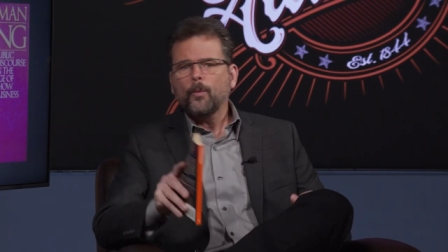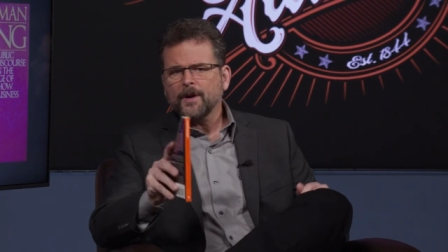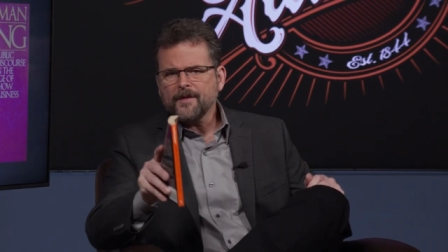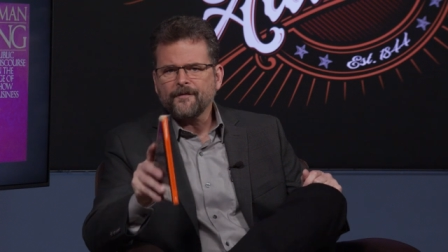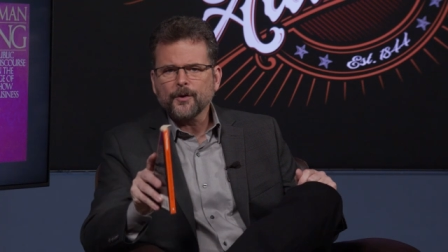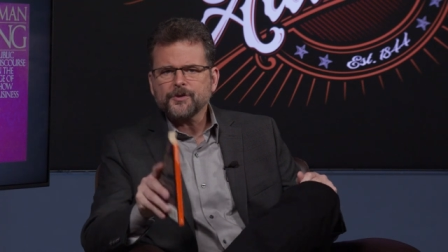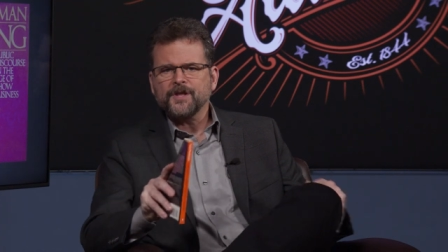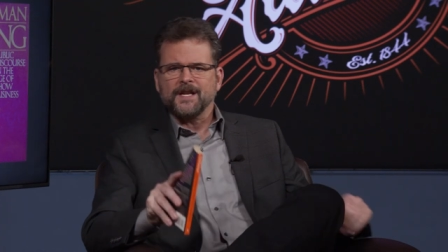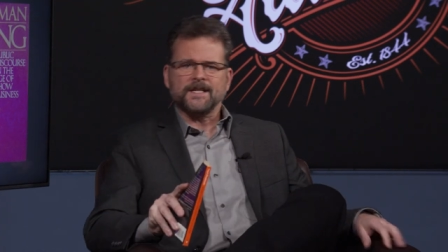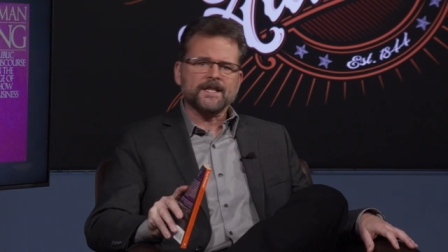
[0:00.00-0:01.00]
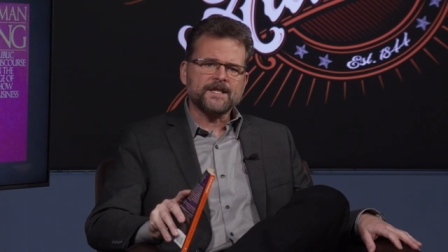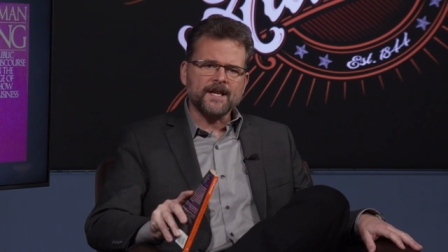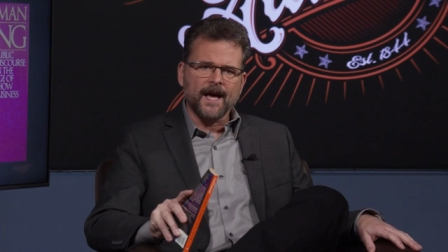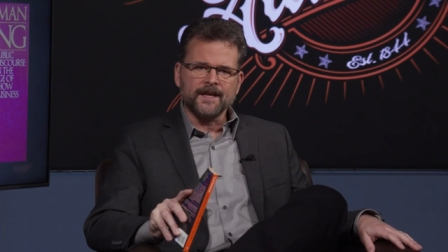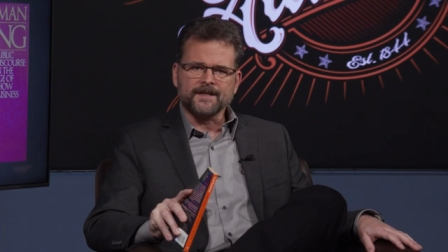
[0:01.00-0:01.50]
One of the first things he
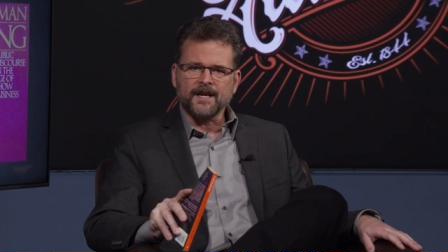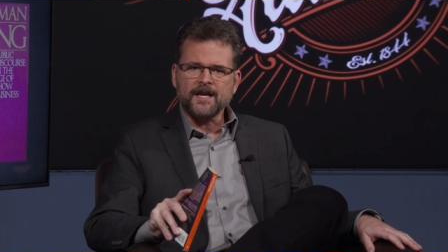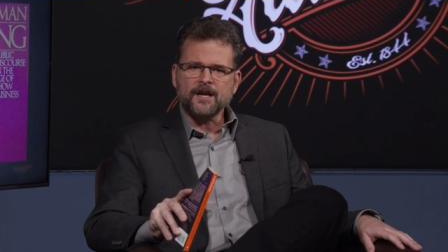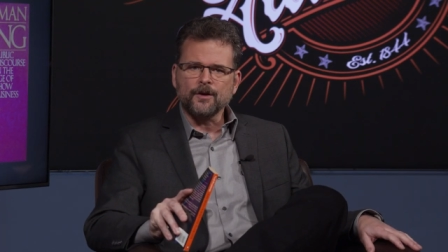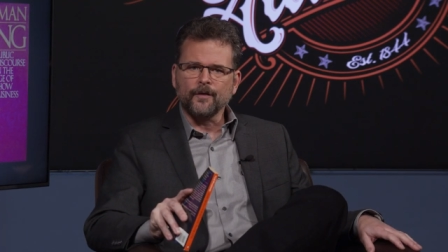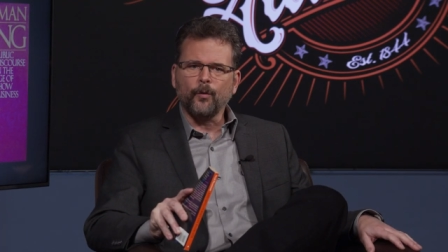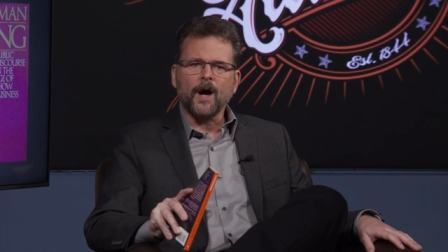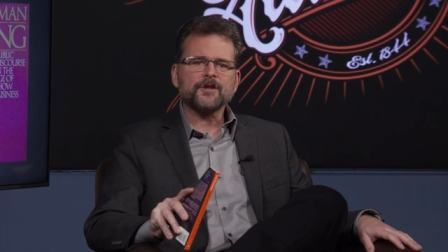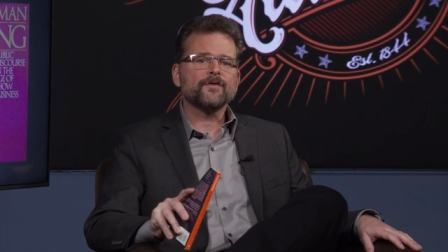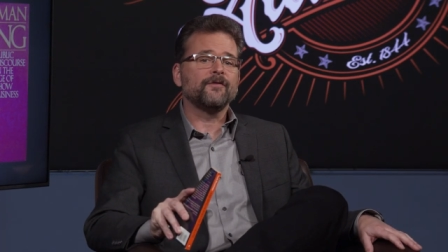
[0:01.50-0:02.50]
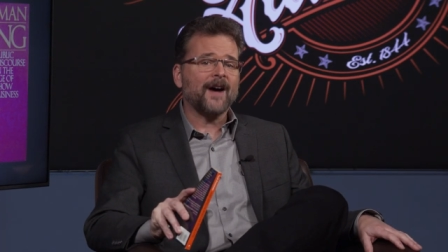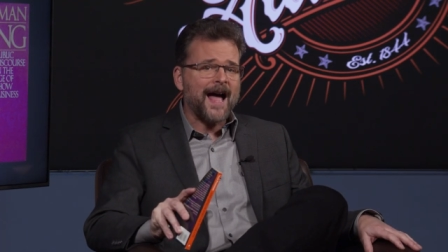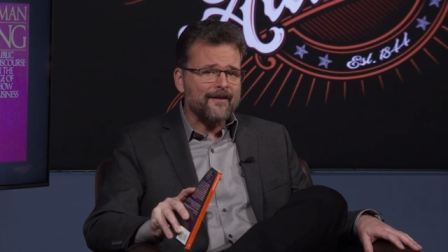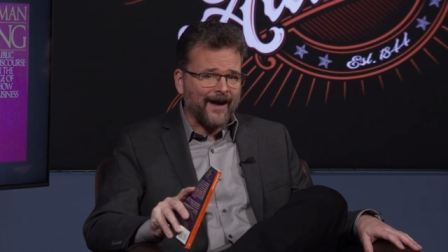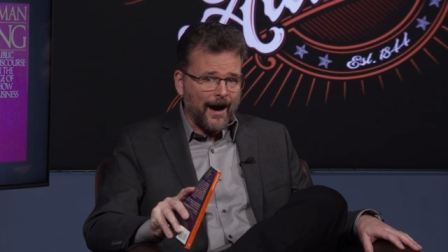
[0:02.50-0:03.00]
said is that he could have watched
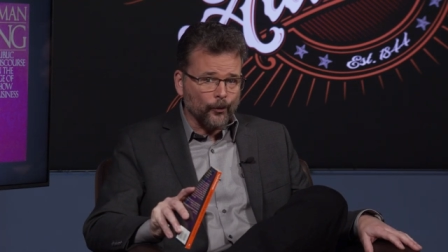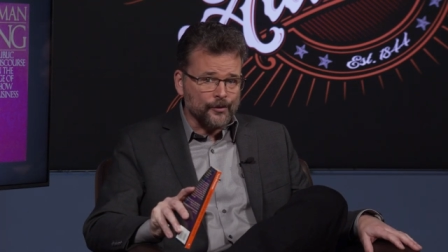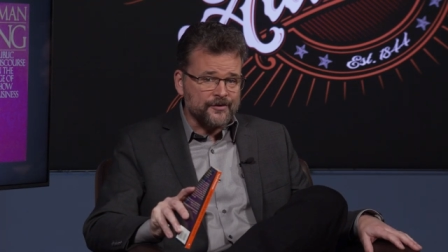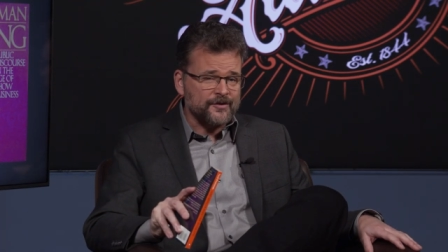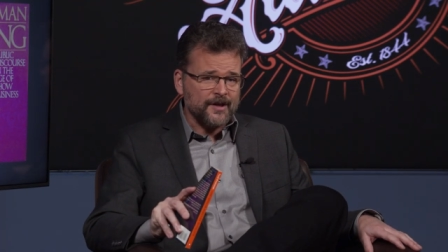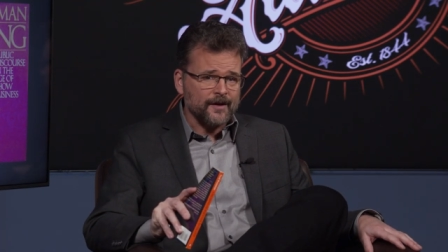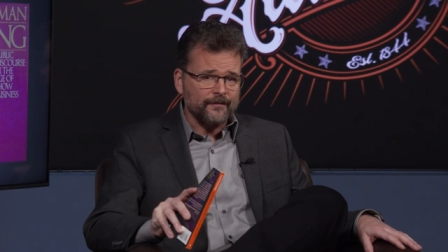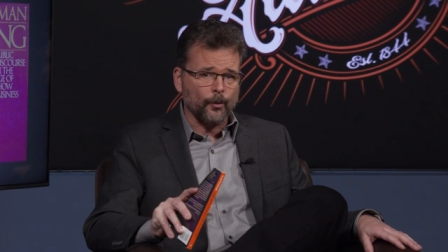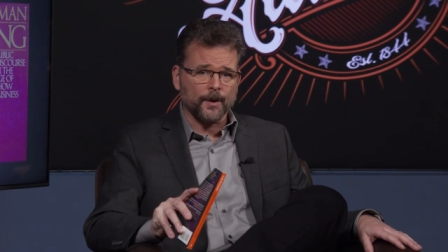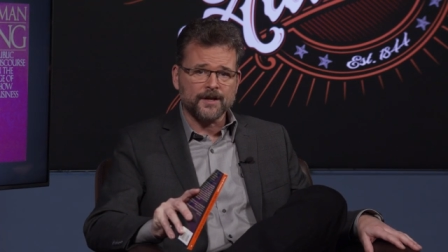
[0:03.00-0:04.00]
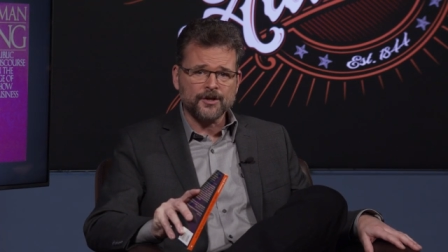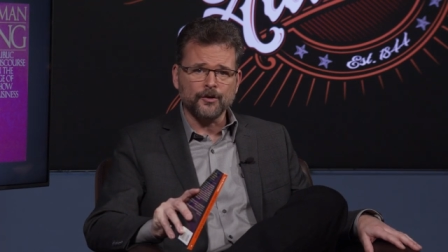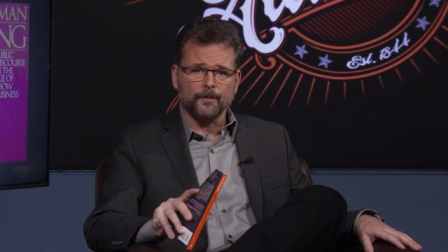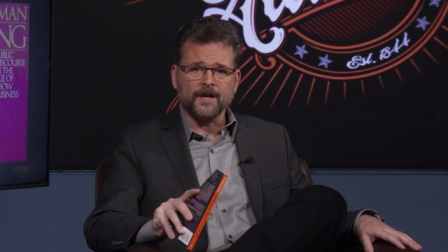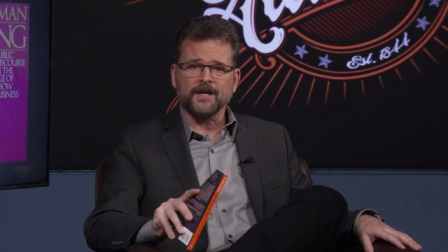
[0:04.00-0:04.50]
five hours instead of
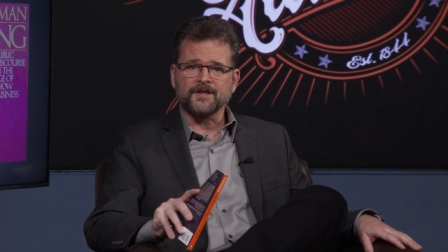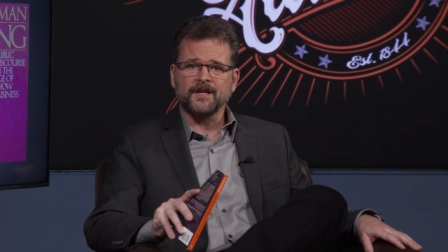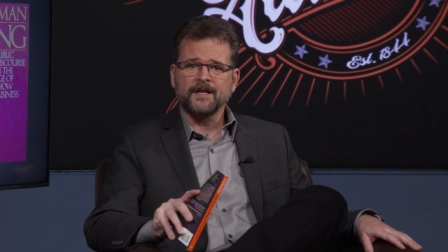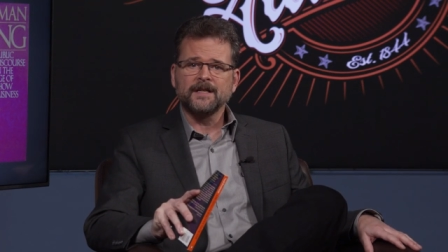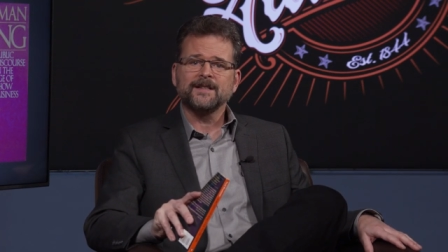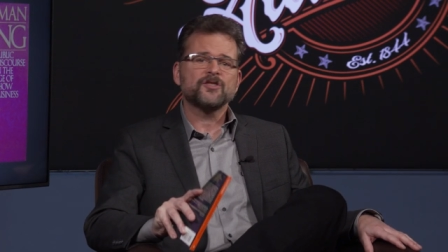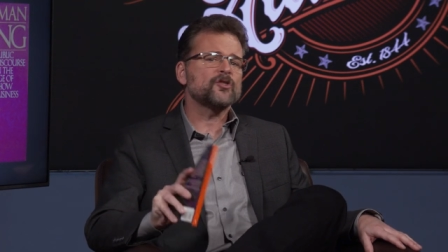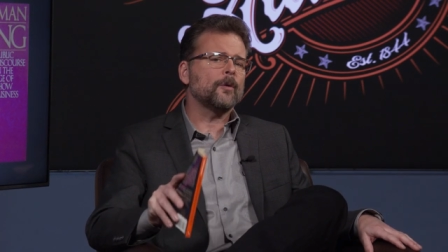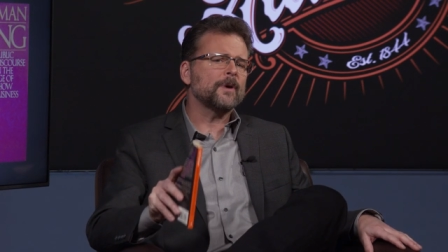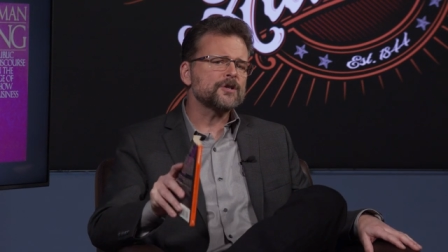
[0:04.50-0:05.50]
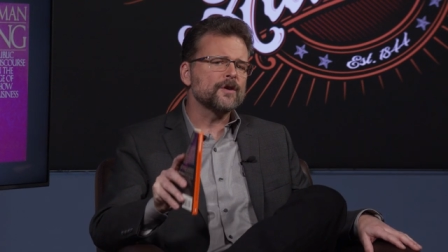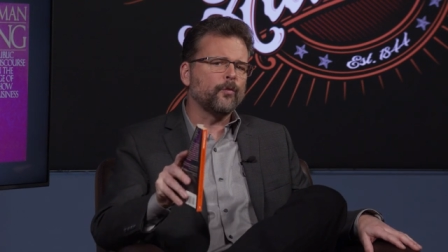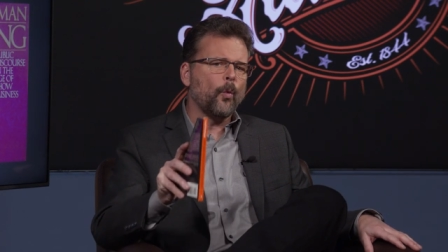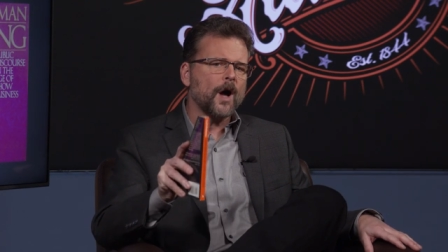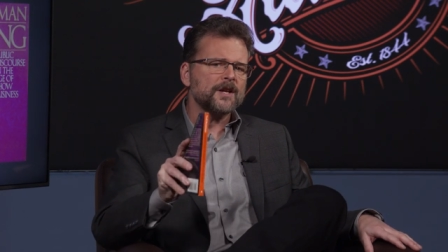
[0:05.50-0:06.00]
42 because so much
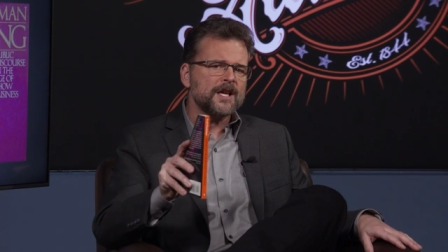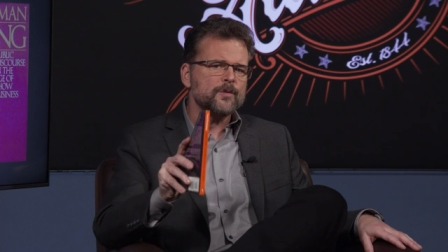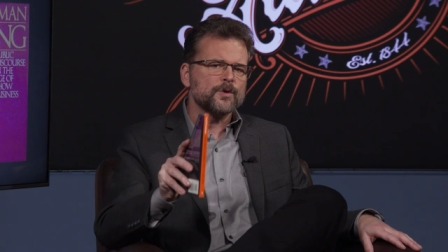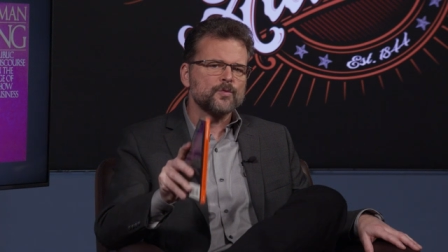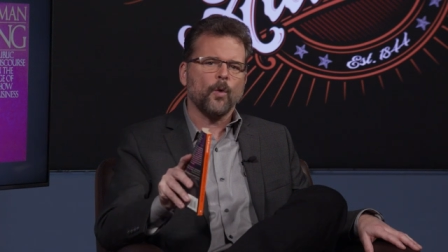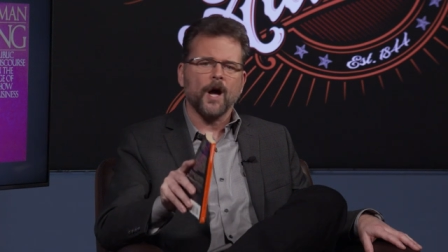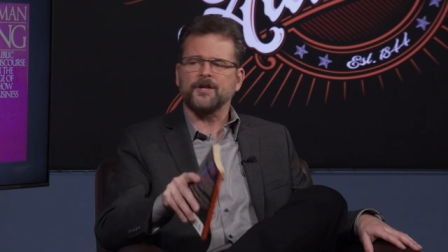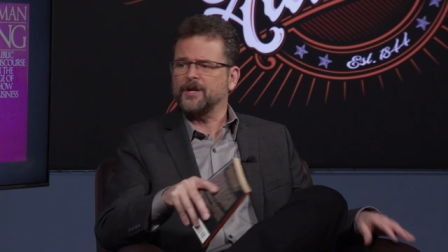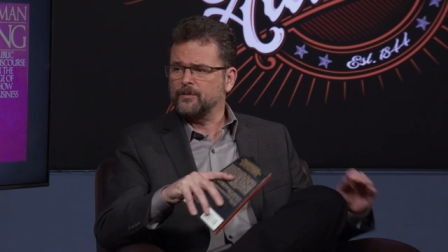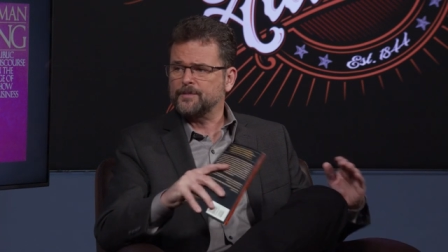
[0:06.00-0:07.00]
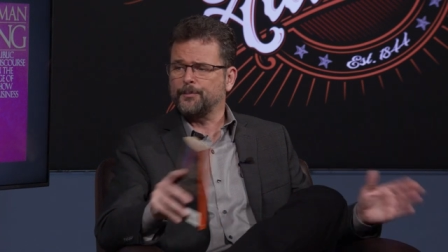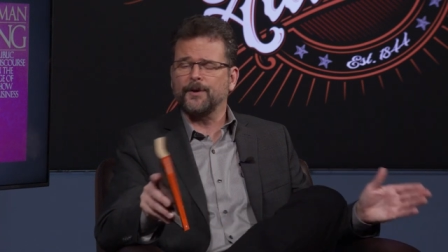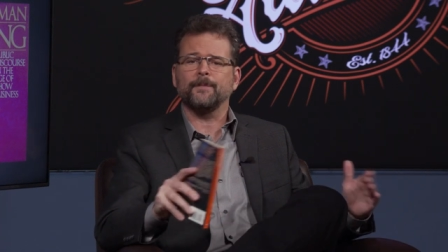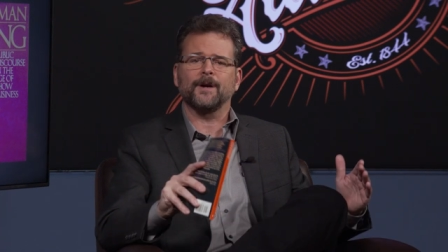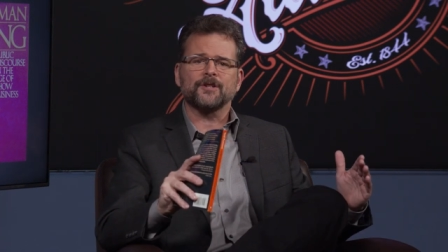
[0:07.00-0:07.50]
of what he was watching was
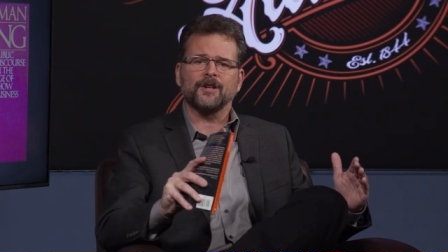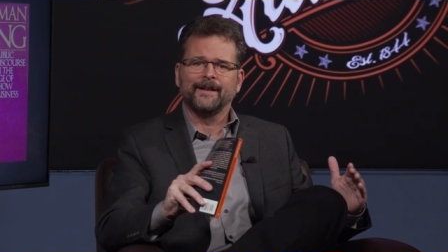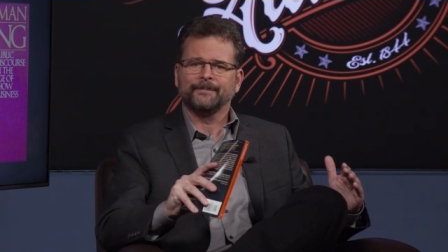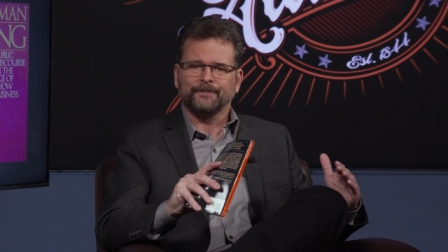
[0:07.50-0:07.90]
pretty much